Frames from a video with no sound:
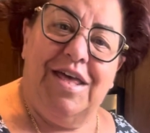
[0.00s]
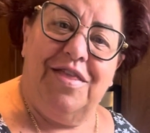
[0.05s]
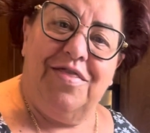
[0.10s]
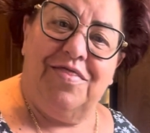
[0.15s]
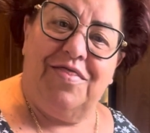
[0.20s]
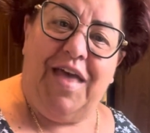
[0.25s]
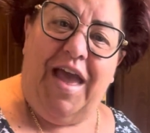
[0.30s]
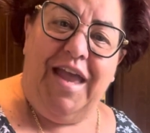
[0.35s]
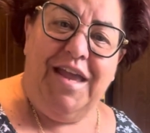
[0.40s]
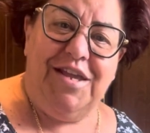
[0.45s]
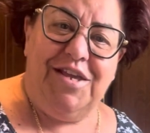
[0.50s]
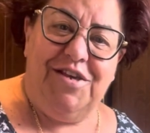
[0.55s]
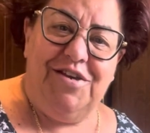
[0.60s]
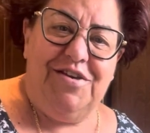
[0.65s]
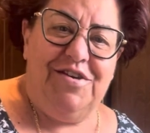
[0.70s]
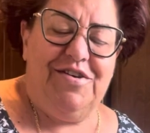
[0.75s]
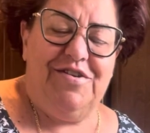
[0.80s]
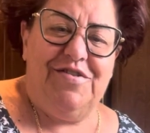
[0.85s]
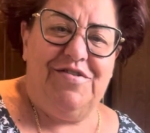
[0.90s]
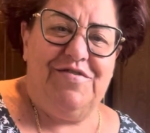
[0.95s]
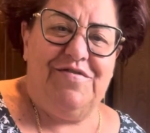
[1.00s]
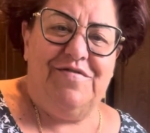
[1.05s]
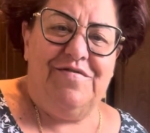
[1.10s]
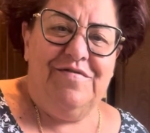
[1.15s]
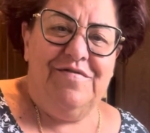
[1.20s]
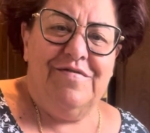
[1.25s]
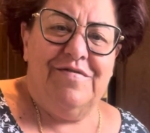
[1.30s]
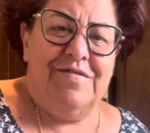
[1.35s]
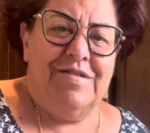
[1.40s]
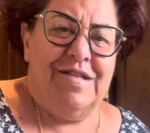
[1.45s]
Thank you
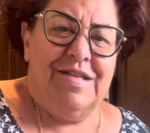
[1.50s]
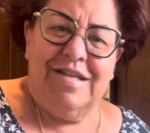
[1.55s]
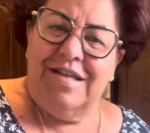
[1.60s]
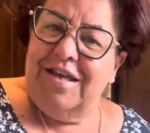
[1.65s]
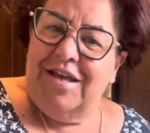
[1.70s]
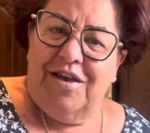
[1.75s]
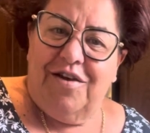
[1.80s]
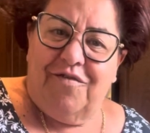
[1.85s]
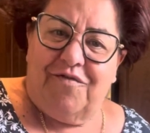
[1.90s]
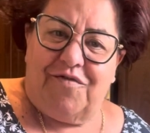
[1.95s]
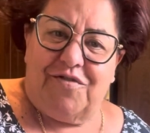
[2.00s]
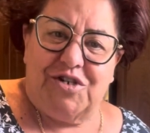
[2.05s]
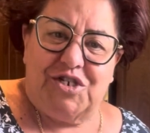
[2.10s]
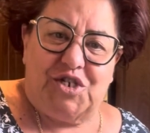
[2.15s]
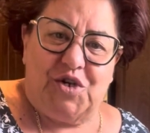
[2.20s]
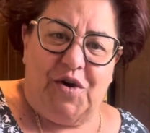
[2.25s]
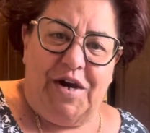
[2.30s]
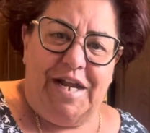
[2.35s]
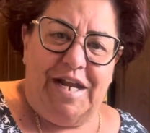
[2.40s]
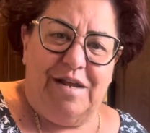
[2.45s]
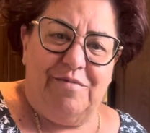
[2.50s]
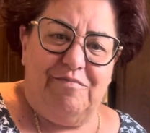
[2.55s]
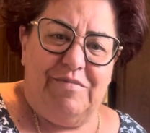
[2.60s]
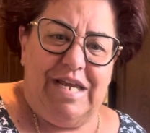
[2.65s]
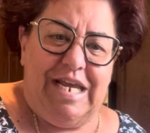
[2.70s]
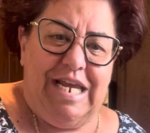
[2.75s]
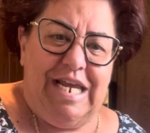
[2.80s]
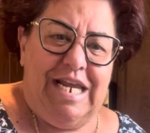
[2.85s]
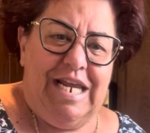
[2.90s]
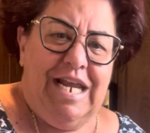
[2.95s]
for joining
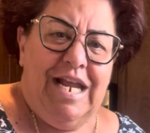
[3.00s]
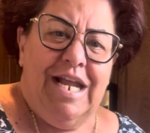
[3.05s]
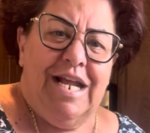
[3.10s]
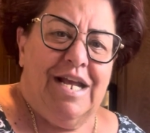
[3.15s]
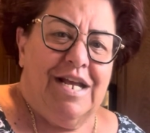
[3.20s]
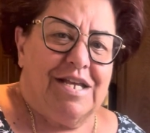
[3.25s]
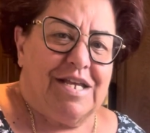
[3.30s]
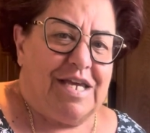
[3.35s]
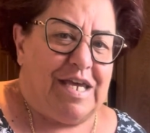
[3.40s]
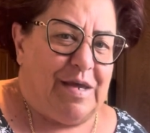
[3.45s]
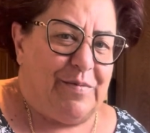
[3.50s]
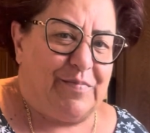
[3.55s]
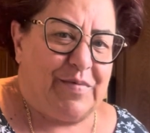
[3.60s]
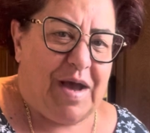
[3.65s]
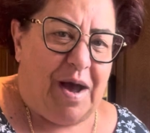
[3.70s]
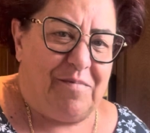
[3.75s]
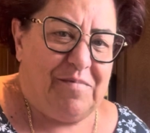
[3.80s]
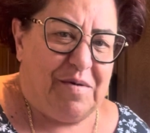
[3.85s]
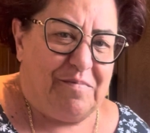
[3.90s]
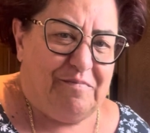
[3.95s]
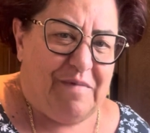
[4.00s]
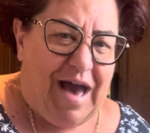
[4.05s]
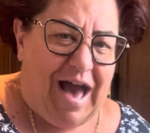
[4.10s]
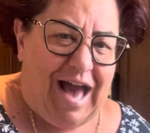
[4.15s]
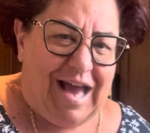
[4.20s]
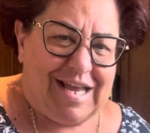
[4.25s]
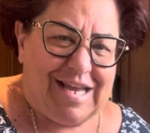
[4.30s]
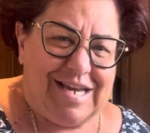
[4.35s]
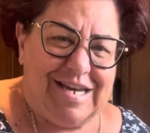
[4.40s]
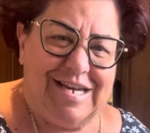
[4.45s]
me. Keep coming
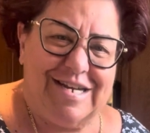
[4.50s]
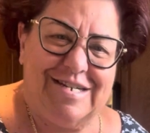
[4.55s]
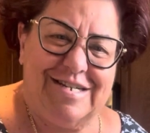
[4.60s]
back.